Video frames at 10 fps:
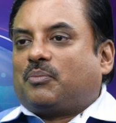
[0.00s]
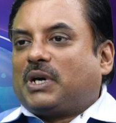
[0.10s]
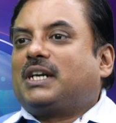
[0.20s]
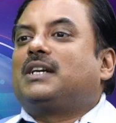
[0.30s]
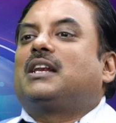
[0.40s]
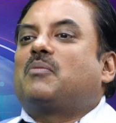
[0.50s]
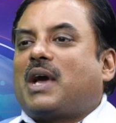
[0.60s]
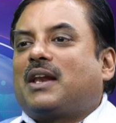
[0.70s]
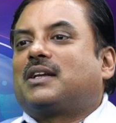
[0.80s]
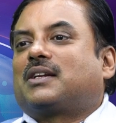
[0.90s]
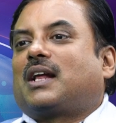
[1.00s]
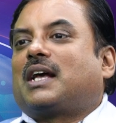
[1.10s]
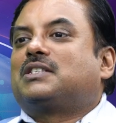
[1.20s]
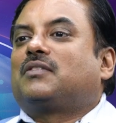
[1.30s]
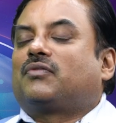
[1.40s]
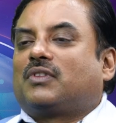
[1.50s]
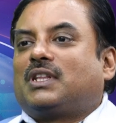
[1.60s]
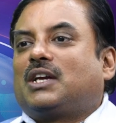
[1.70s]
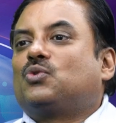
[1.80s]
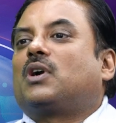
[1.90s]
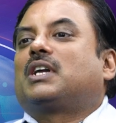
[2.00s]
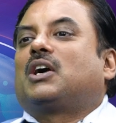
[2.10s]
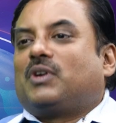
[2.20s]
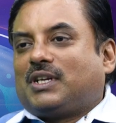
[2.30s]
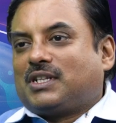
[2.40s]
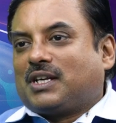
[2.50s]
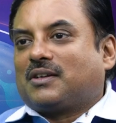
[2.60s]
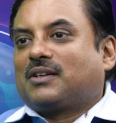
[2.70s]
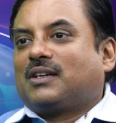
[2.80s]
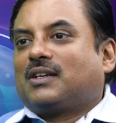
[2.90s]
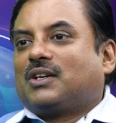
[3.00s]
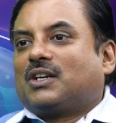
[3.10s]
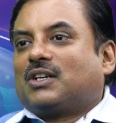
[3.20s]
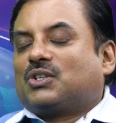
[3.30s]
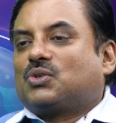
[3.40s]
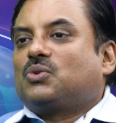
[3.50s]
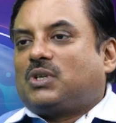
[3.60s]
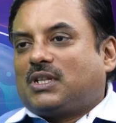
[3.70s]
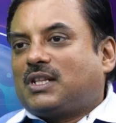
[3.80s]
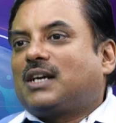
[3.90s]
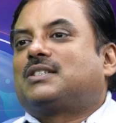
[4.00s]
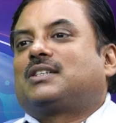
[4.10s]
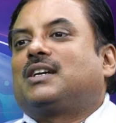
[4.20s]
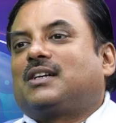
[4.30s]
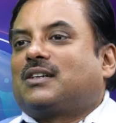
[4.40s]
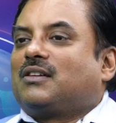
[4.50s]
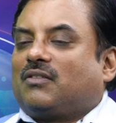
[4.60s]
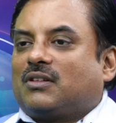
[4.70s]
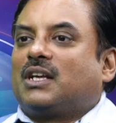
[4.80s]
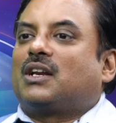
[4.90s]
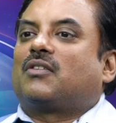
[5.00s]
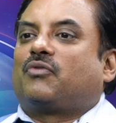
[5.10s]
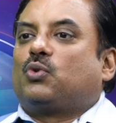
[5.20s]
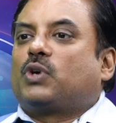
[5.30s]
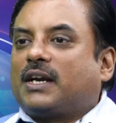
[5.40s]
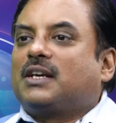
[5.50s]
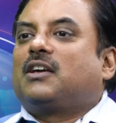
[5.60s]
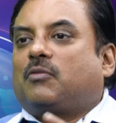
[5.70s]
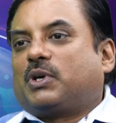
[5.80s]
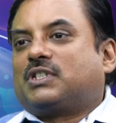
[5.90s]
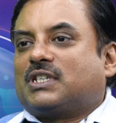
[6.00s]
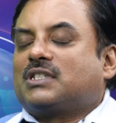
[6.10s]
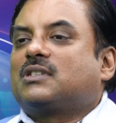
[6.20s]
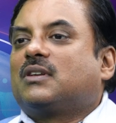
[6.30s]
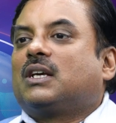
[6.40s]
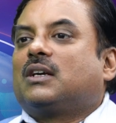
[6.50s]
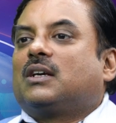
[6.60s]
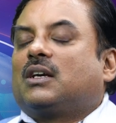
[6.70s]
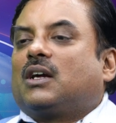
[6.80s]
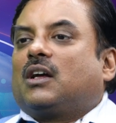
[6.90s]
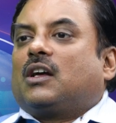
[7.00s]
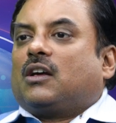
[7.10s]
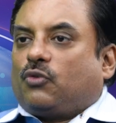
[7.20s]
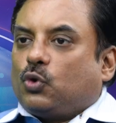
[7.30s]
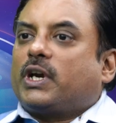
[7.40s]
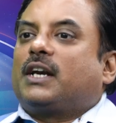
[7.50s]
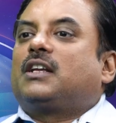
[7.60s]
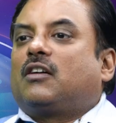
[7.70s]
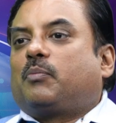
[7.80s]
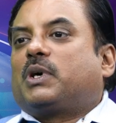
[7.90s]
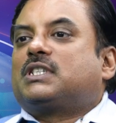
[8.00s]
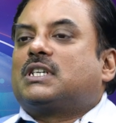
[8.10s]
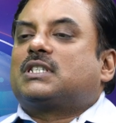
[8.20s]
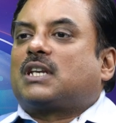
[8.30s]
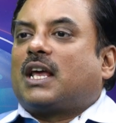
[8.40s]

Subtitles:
pretend in a manner as if they do not have anything. So in that state, there are few category of persons. Few category of persons